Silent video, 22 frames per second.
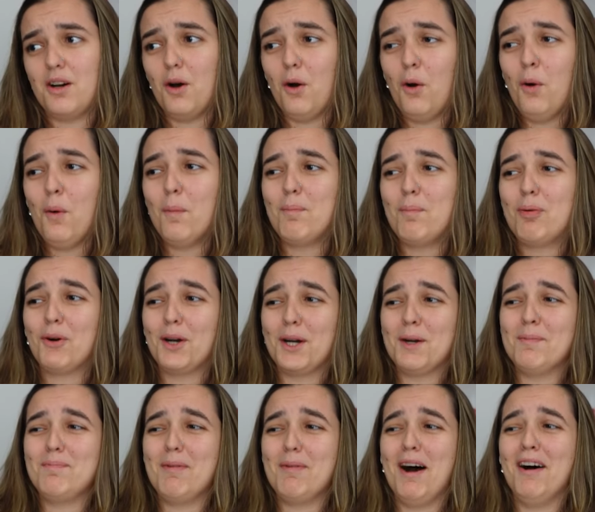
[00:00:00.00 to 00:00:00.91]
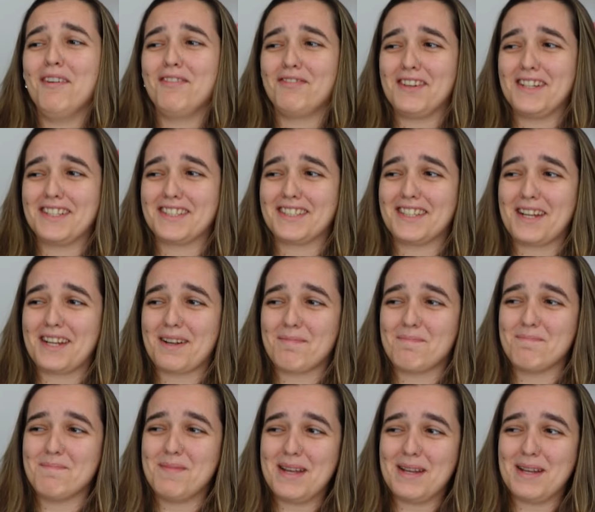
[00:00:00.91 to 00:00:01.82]
Oh, poor Buffy's
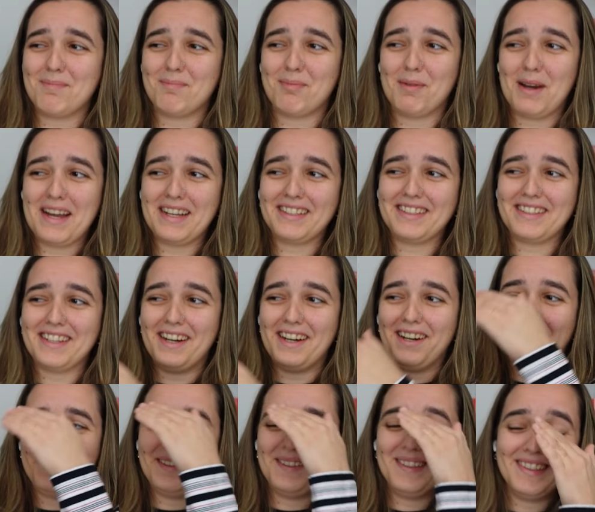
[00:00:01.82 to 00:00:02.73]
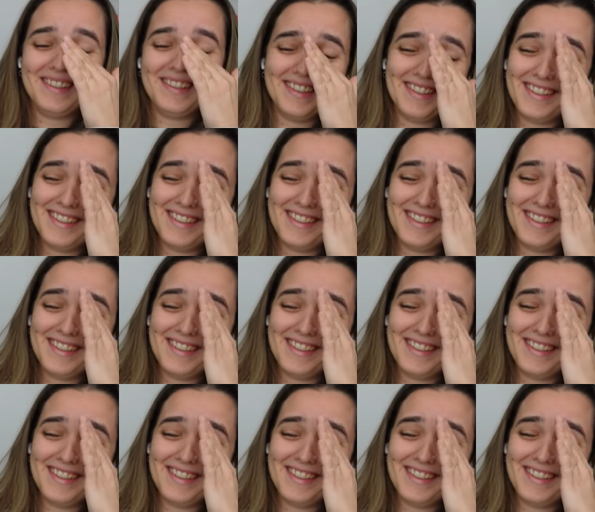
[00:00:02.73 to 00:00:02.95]
like mid-breakdown.